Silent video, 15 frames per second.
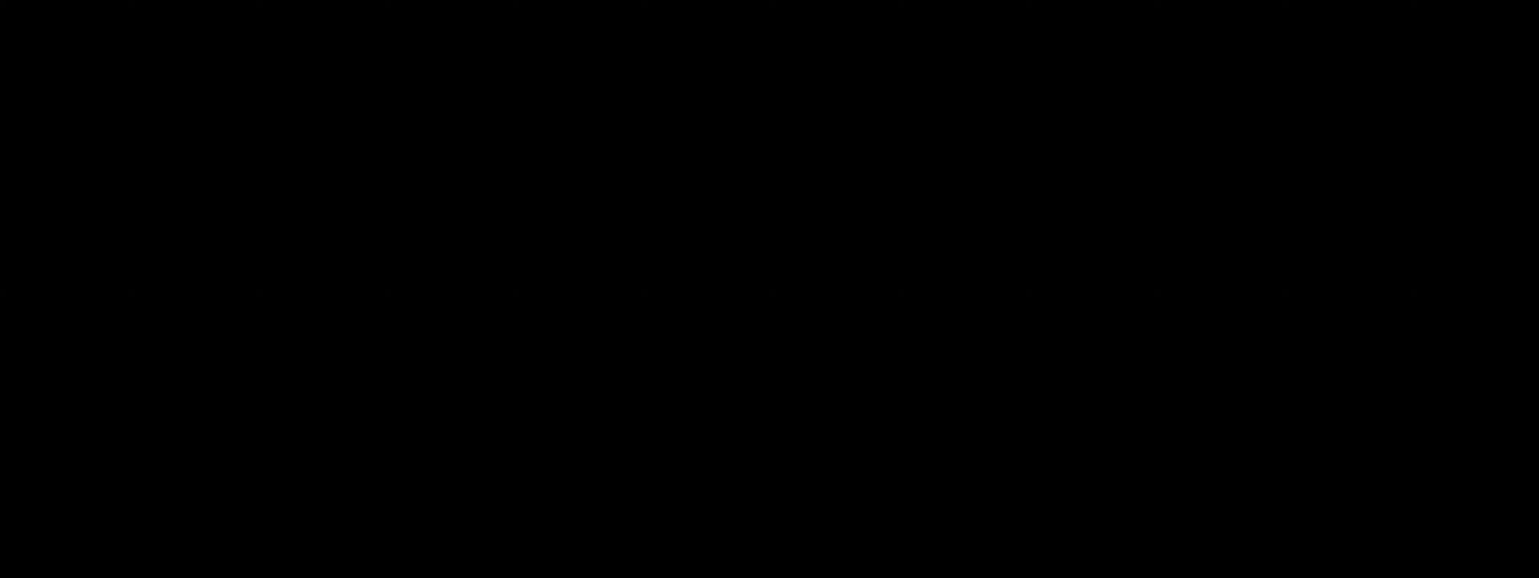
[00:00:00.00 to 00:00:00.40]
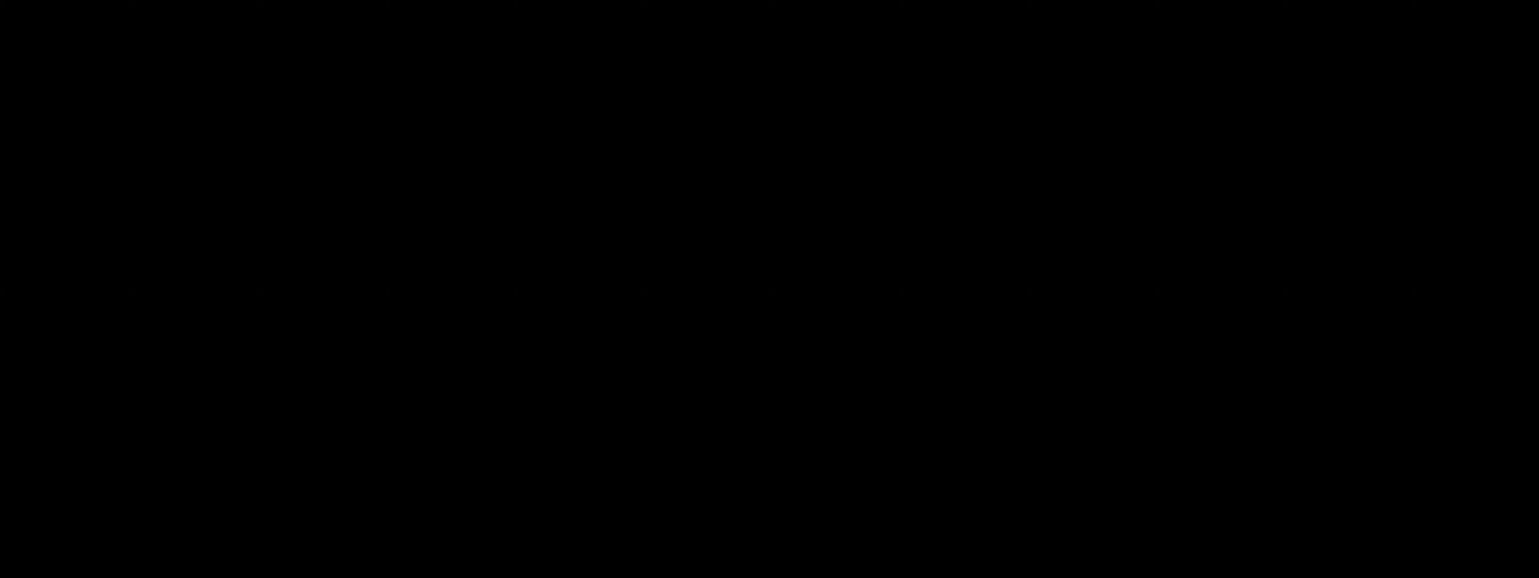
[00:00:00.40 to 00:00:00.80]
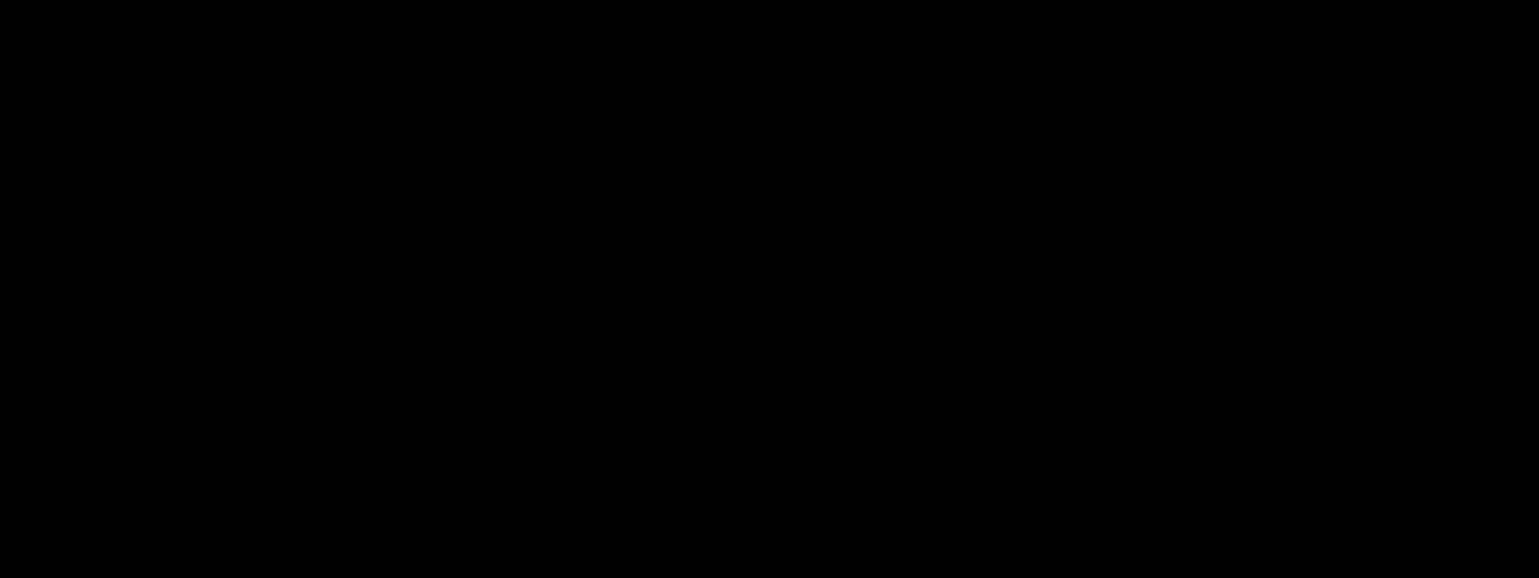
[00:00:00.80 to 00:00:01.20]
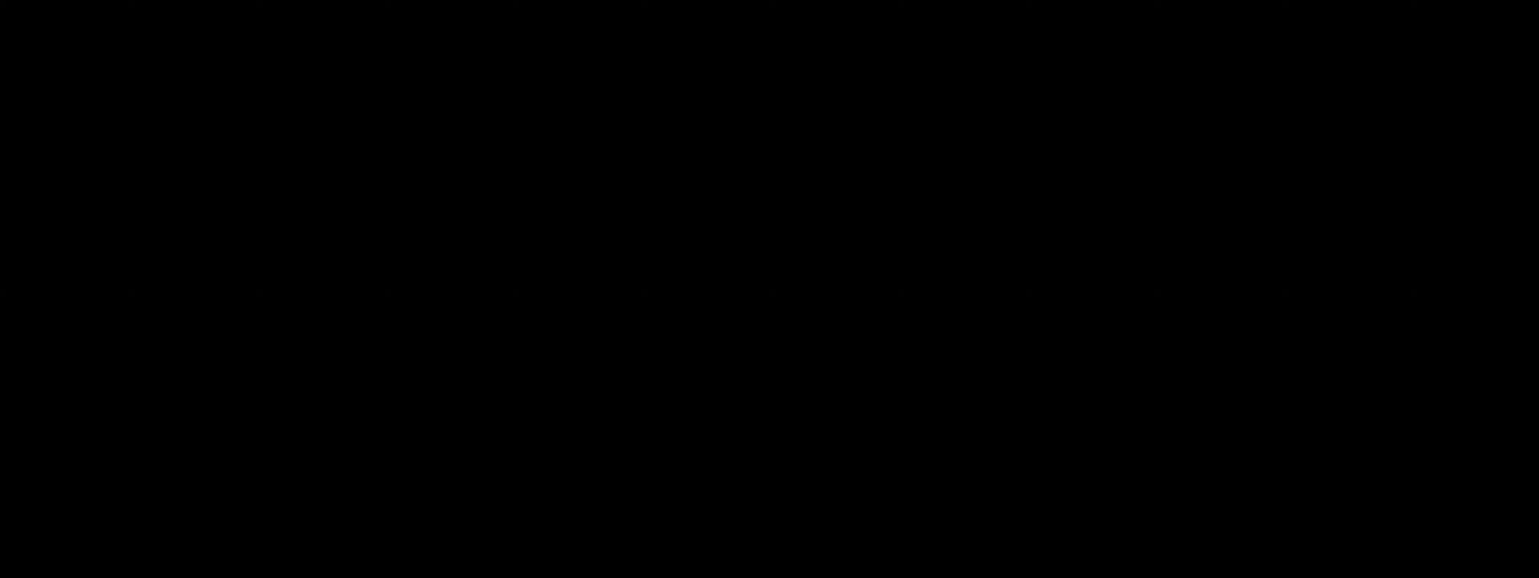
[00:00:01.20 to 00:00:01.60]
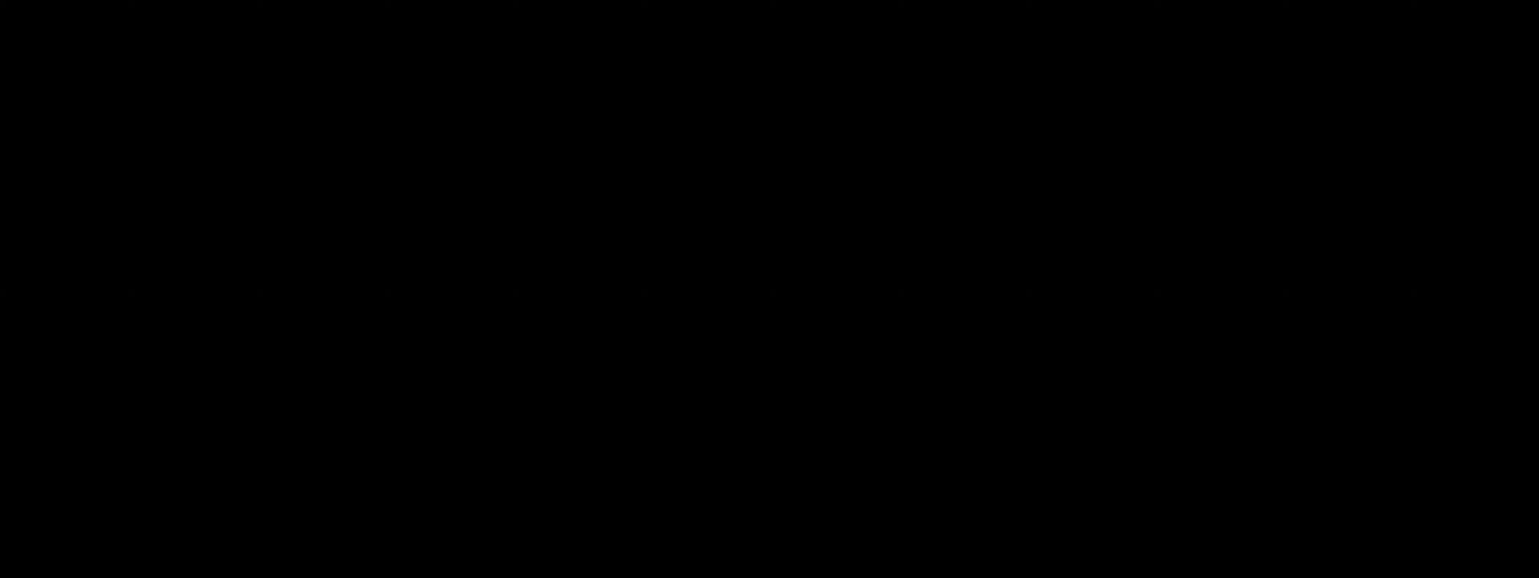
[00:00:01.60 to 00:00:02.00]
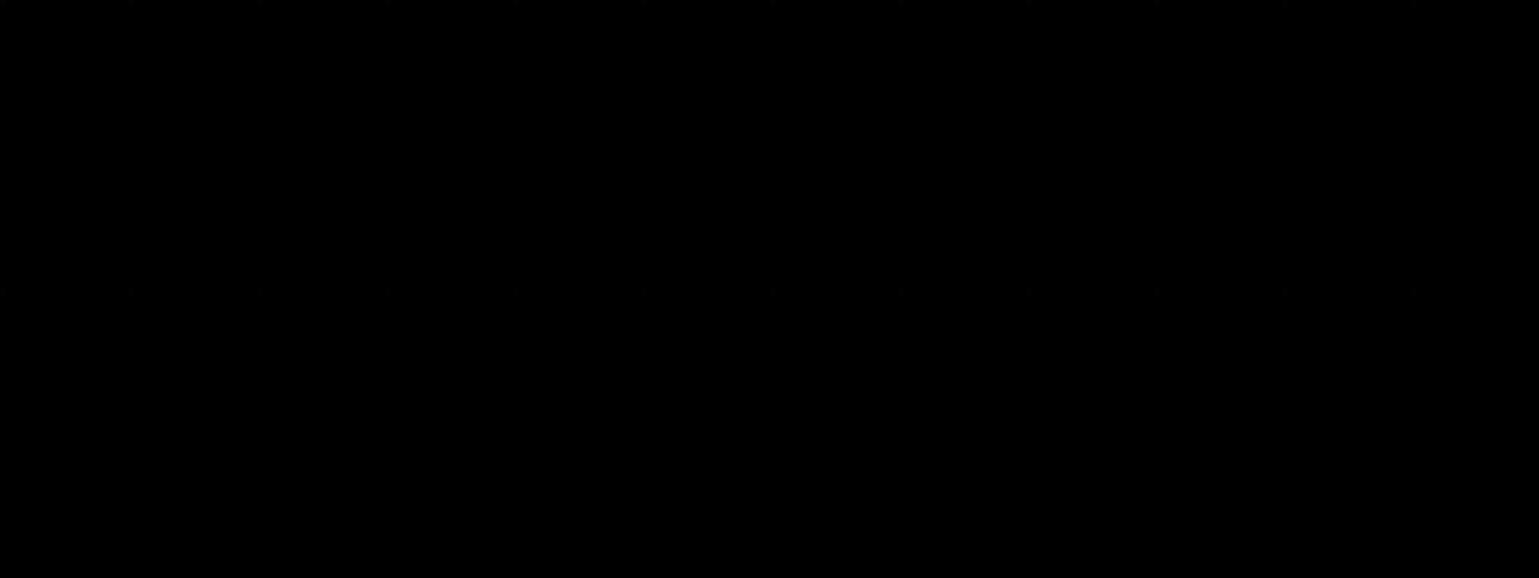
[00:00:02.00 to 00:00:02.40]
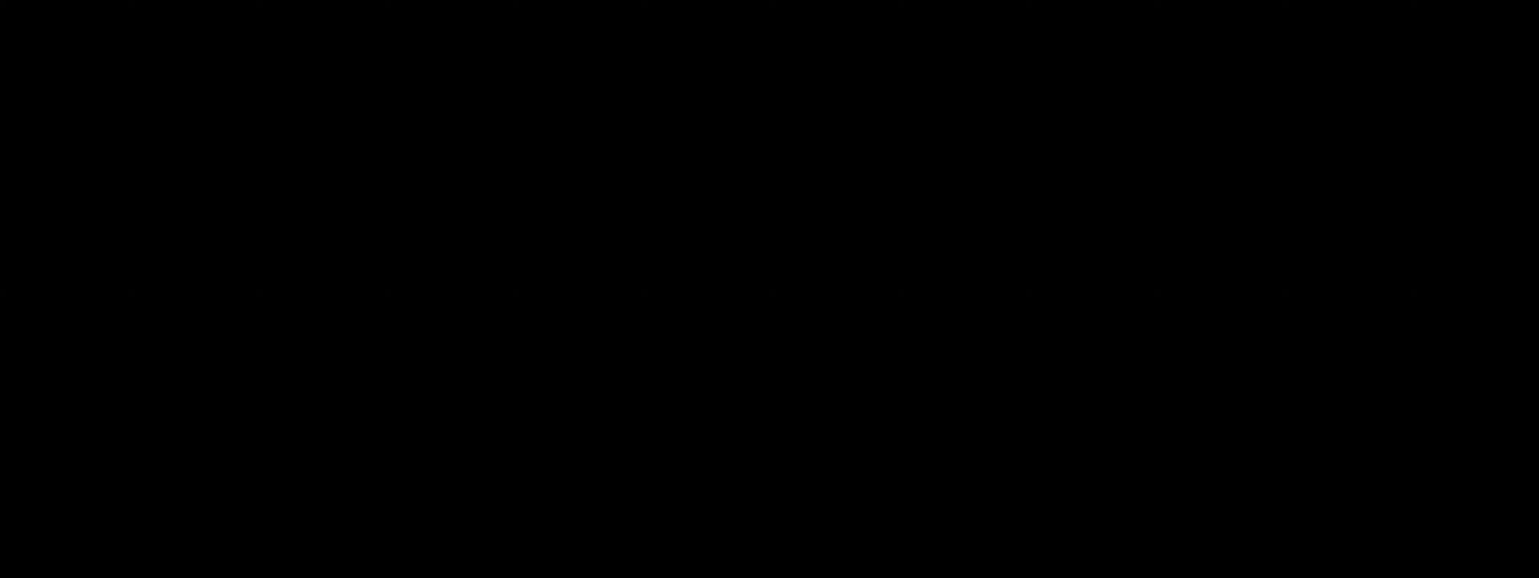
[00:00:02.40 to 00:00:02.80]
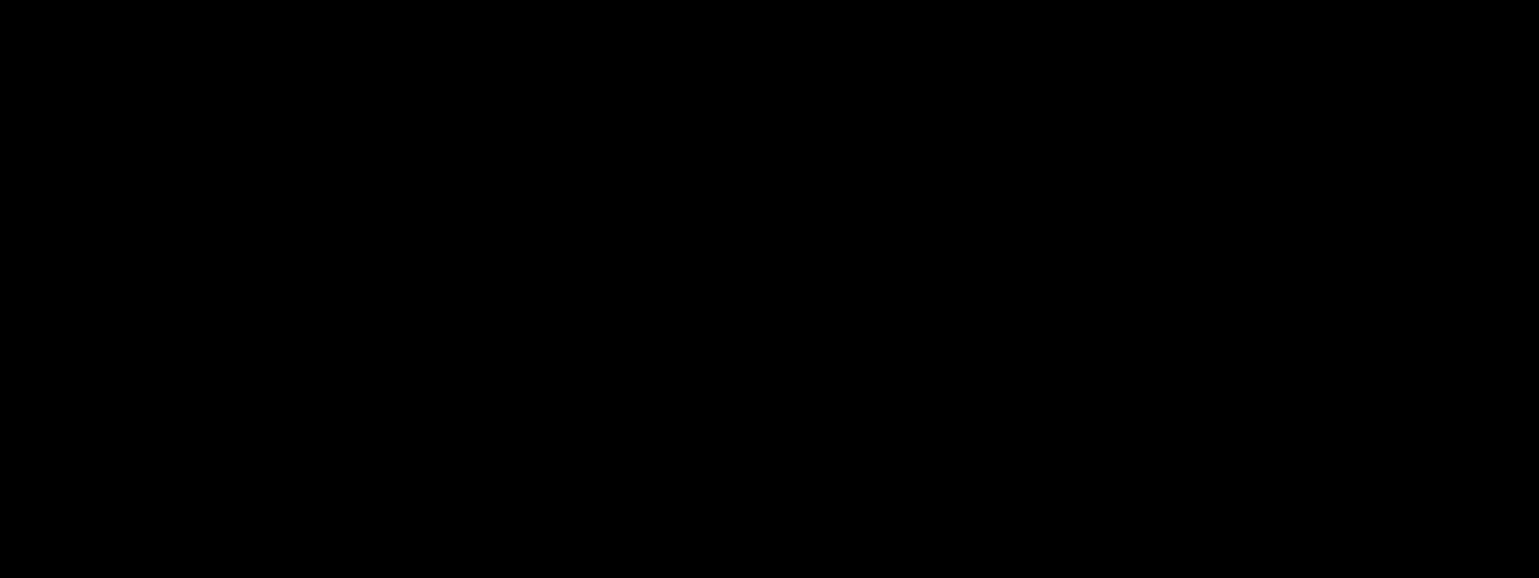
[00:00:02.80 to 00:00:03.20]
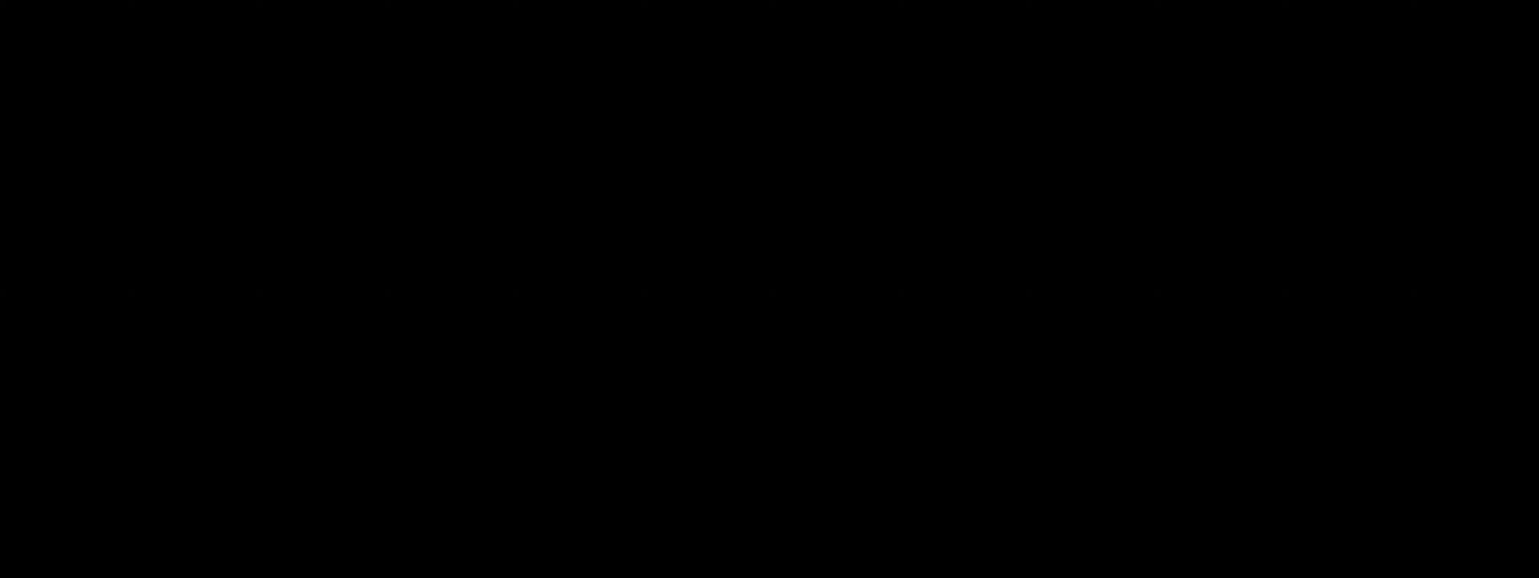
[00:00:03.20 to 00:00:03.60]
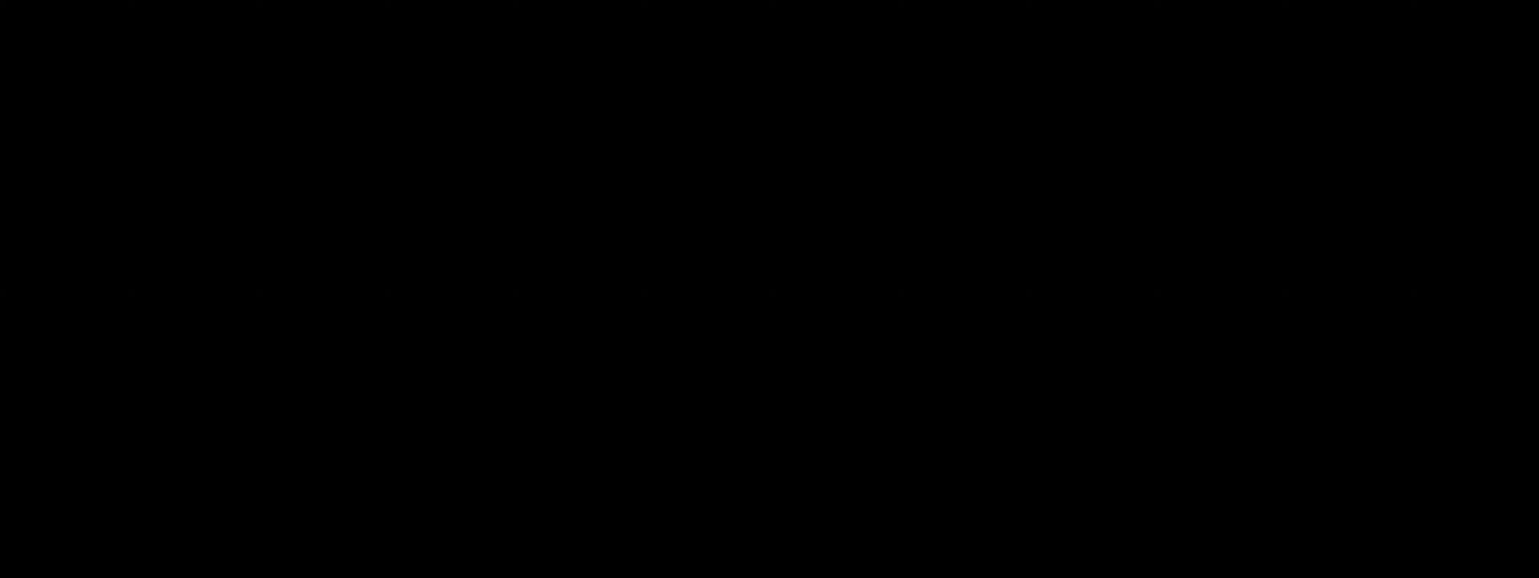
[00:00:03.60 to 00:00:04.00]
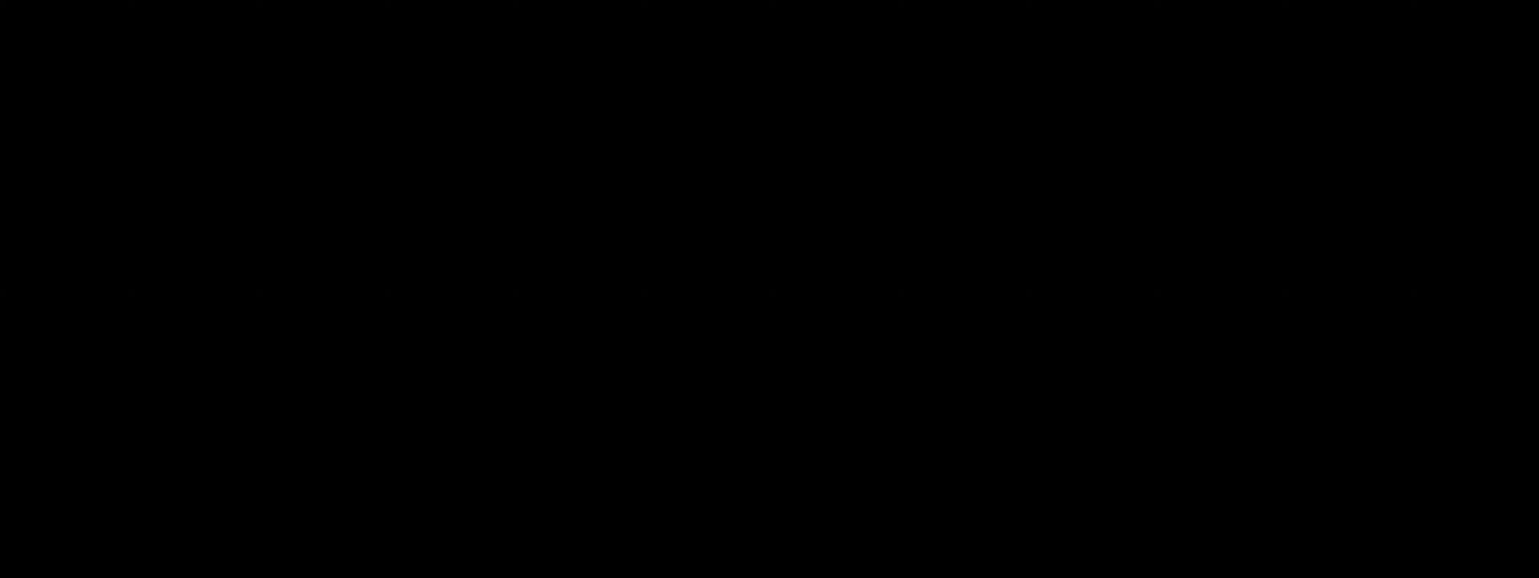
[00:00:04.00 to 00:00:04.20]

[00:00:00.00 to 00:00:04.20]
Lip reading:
[unreadable: no face in view]